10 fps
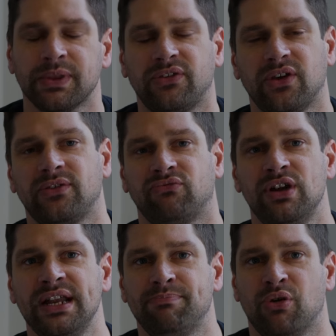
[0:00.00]
So it's
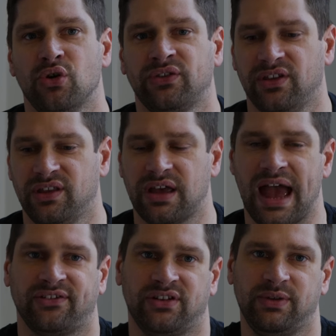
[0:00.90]
really important that
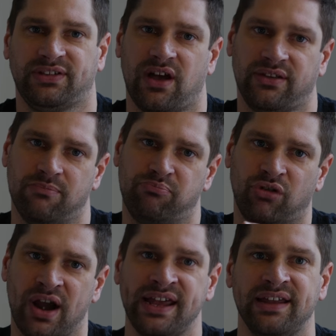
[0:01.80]
actually we start to
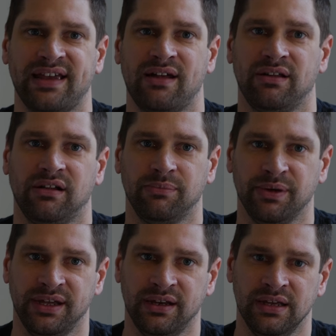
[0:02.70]
break it down a little
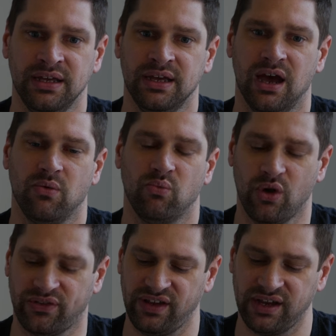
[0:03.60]
bit.
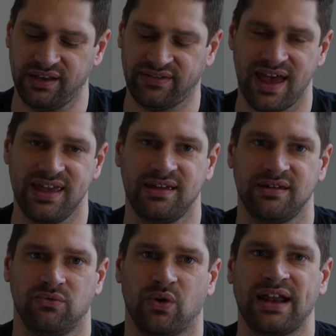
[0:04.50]
What's it going to
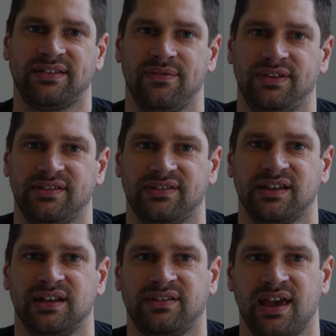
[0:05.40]
take? What activities is it
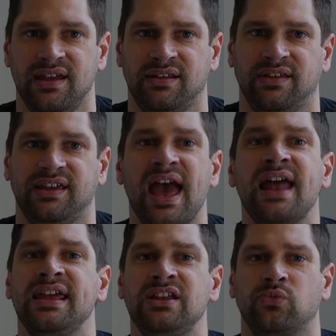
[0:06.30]
going to take to
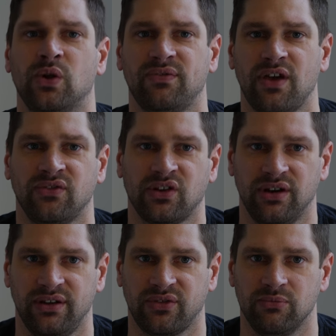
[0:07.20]
get each one of those
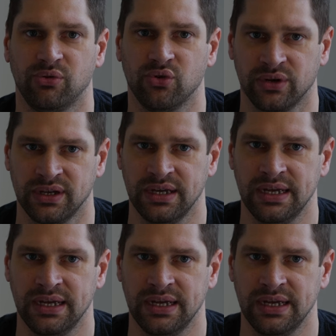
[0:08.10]
clients on board?